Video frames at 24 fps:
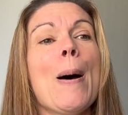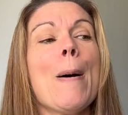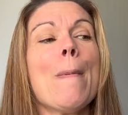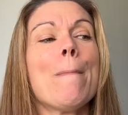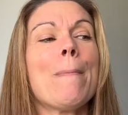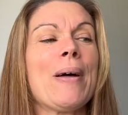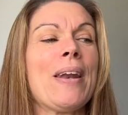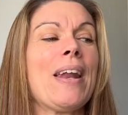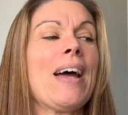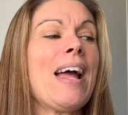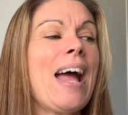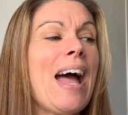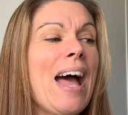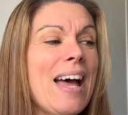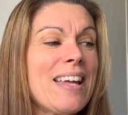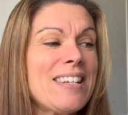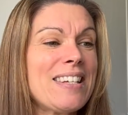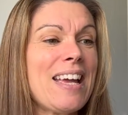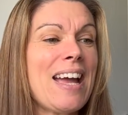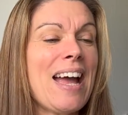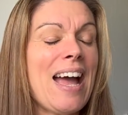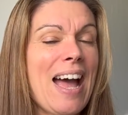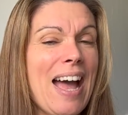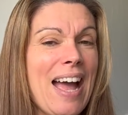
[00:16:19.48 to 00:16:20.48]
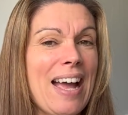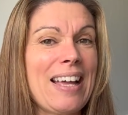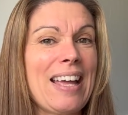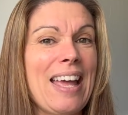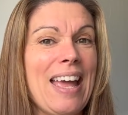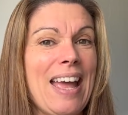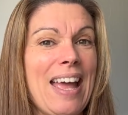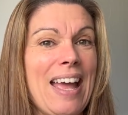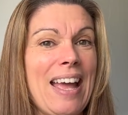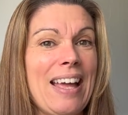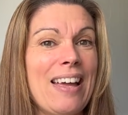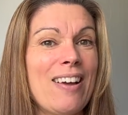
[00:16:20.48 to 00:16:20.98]
But I had it
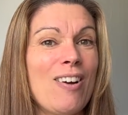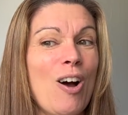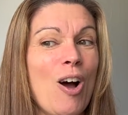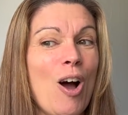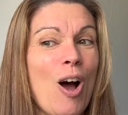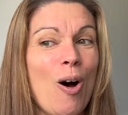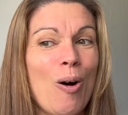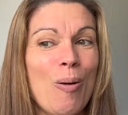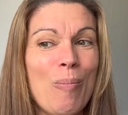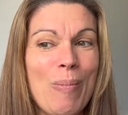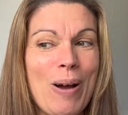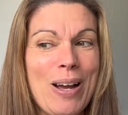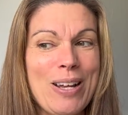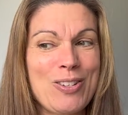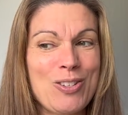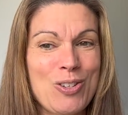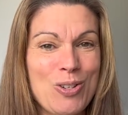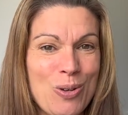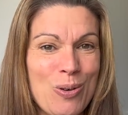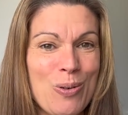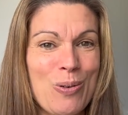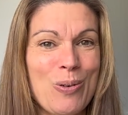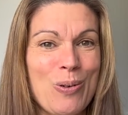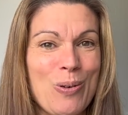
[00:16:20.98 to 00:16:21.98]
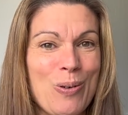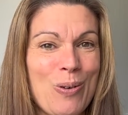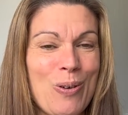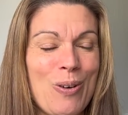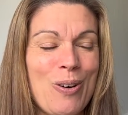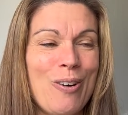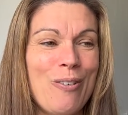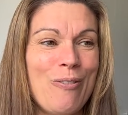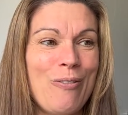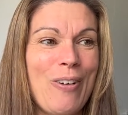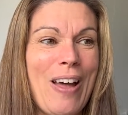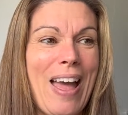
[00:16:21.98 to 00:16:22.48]
hanging on my
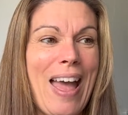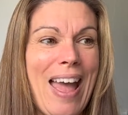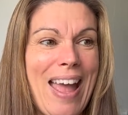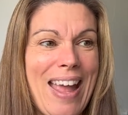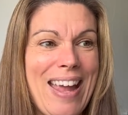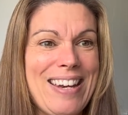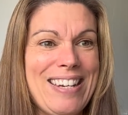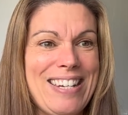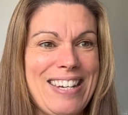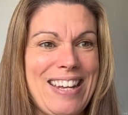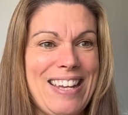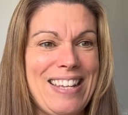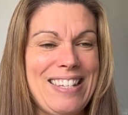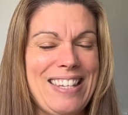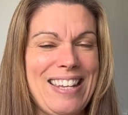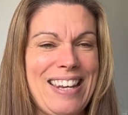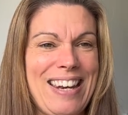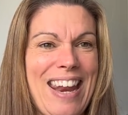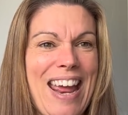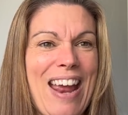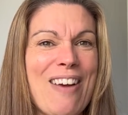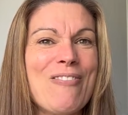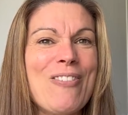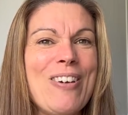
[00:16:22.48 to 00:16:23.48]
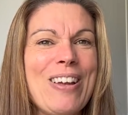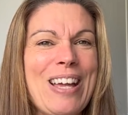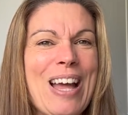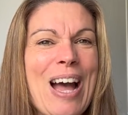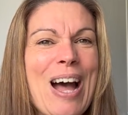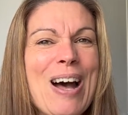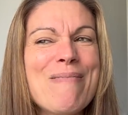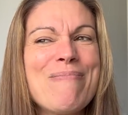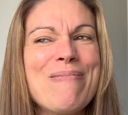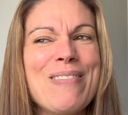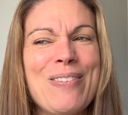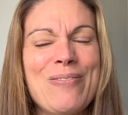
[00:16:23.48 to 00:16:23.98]
door for ages, and every
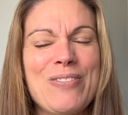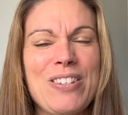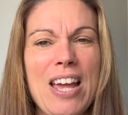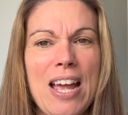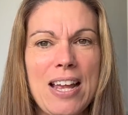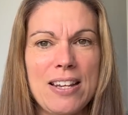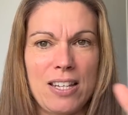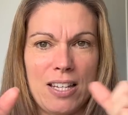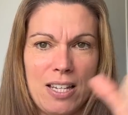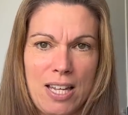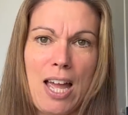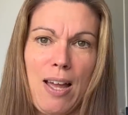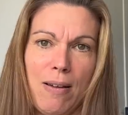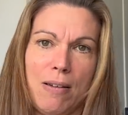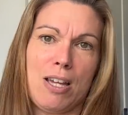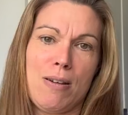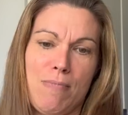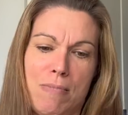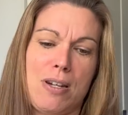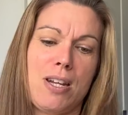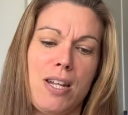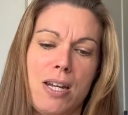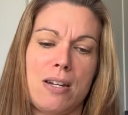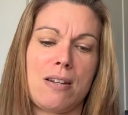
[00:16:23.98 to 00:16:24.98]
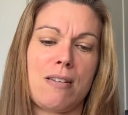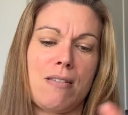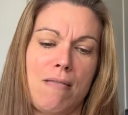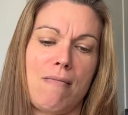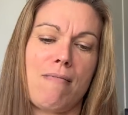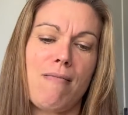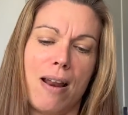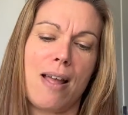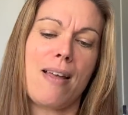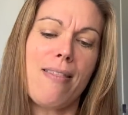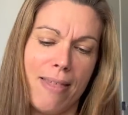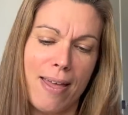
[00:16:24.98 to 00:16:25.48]
couple of days I kept coming in and
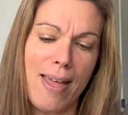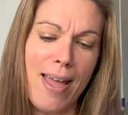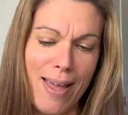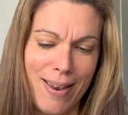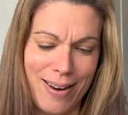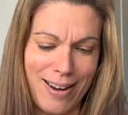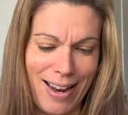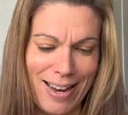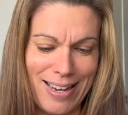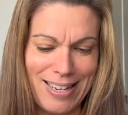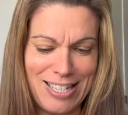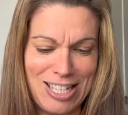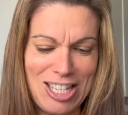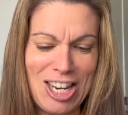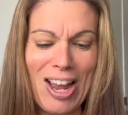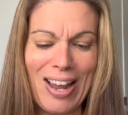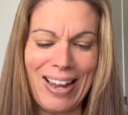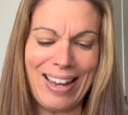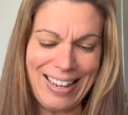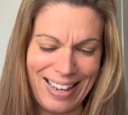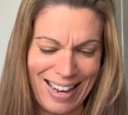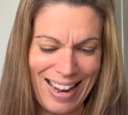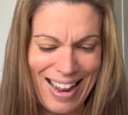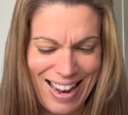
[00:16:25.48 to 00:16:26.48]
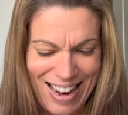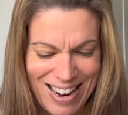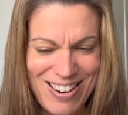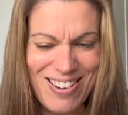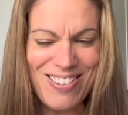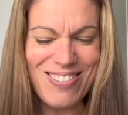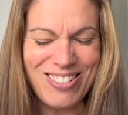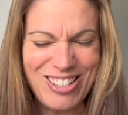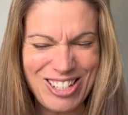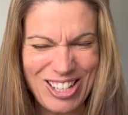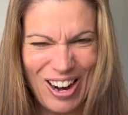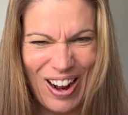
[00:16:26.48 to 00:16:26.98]
going like that and like tugging it
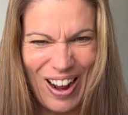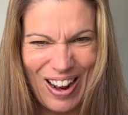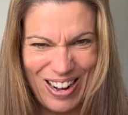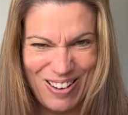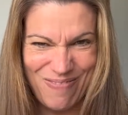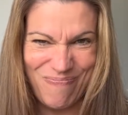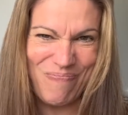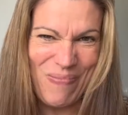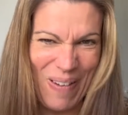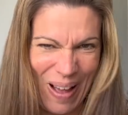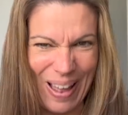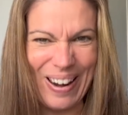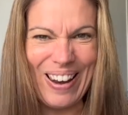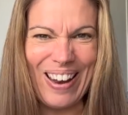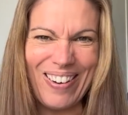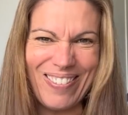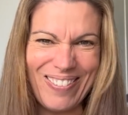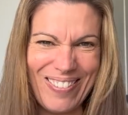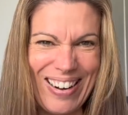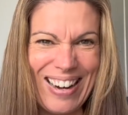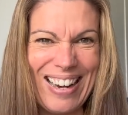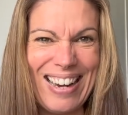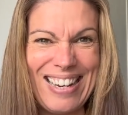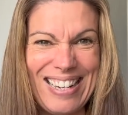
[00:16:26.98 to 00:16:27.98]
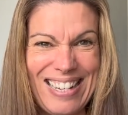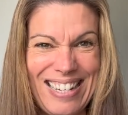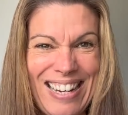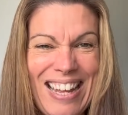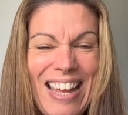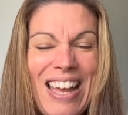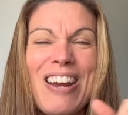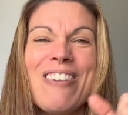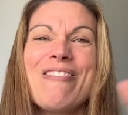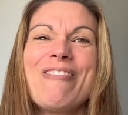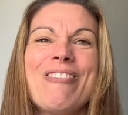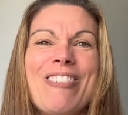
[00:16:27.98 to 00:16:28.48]
and trying to pull it really,
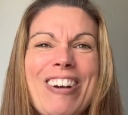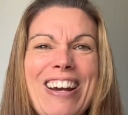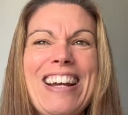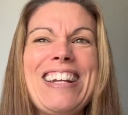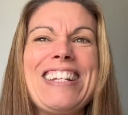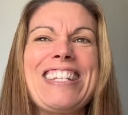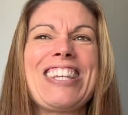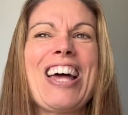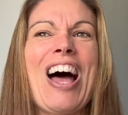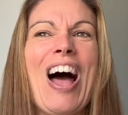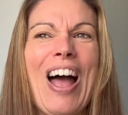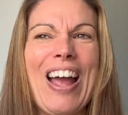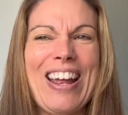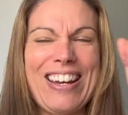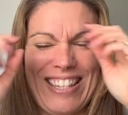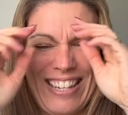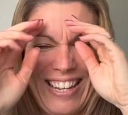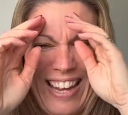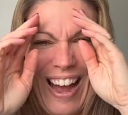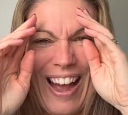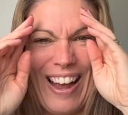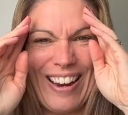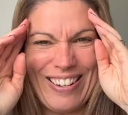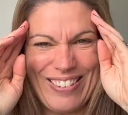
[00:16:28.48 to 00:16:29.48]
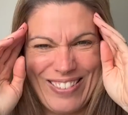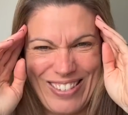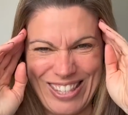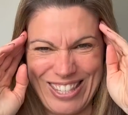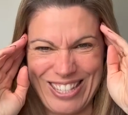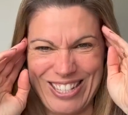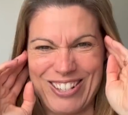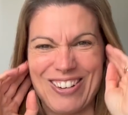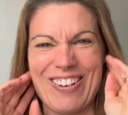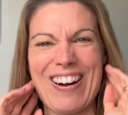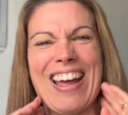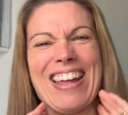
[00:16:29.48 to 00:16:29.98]
really tight to kind of
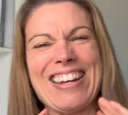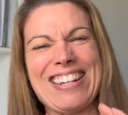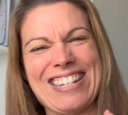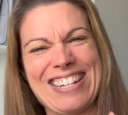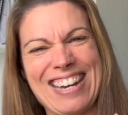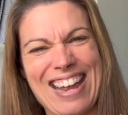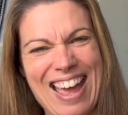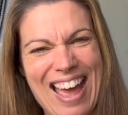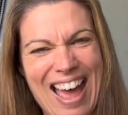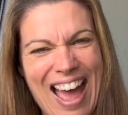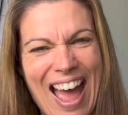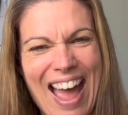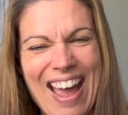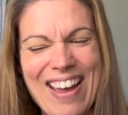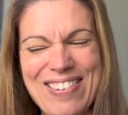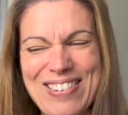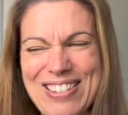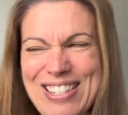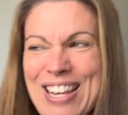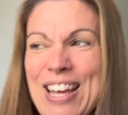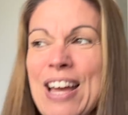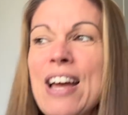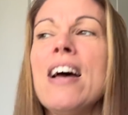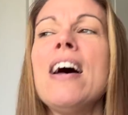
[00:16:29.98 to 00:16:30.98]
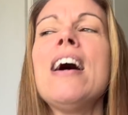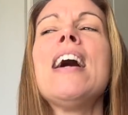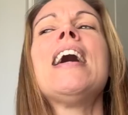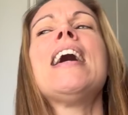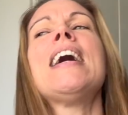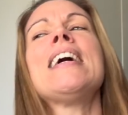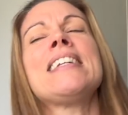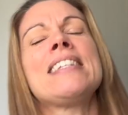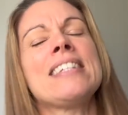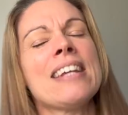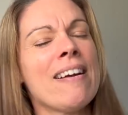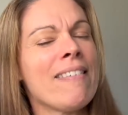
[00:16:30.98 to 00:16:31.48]
stretch it out.
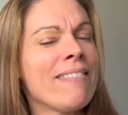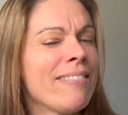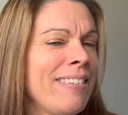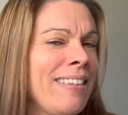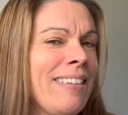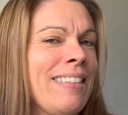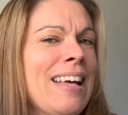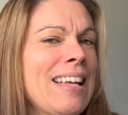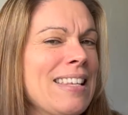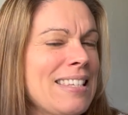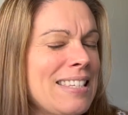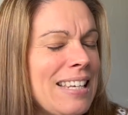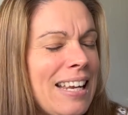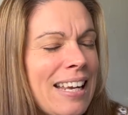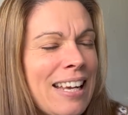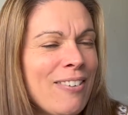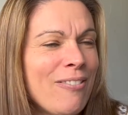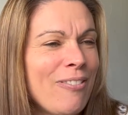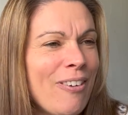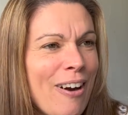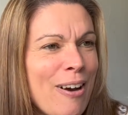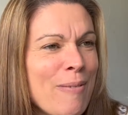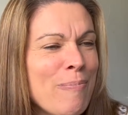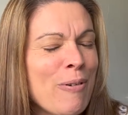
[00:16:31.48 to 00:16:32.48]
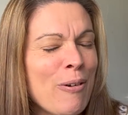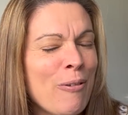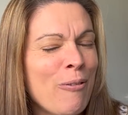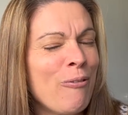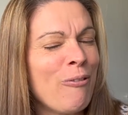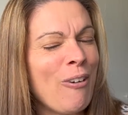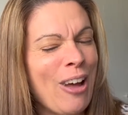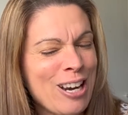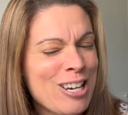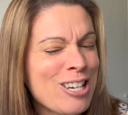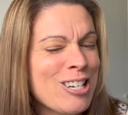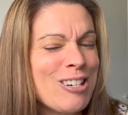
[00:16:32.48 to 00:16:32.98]
I don't think that's like a very
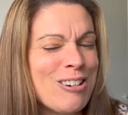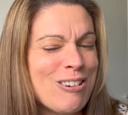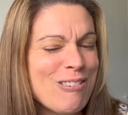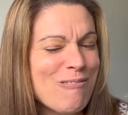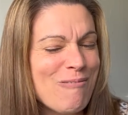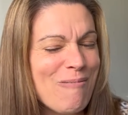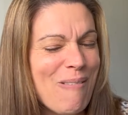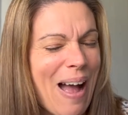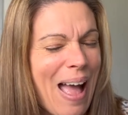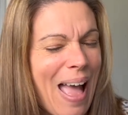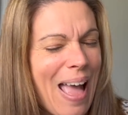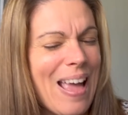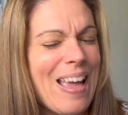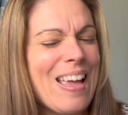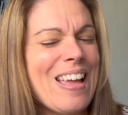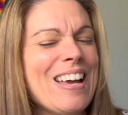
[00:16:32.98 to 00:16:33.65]
professional way